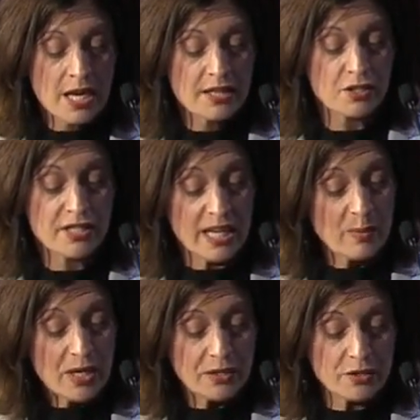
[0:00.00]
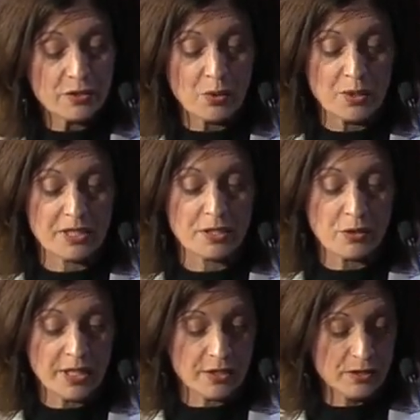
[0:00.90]
Their statement underscores the
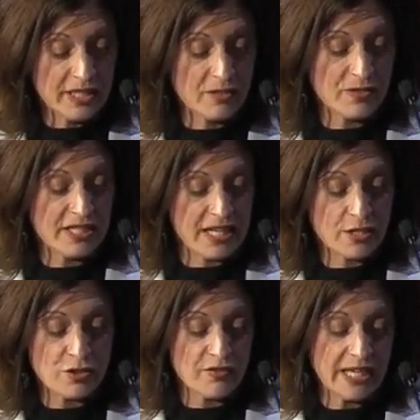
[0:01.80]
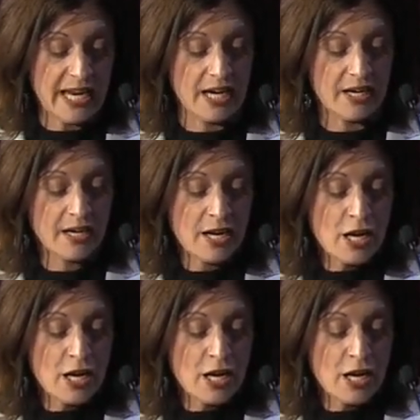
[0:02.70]
critical need for data-driven care.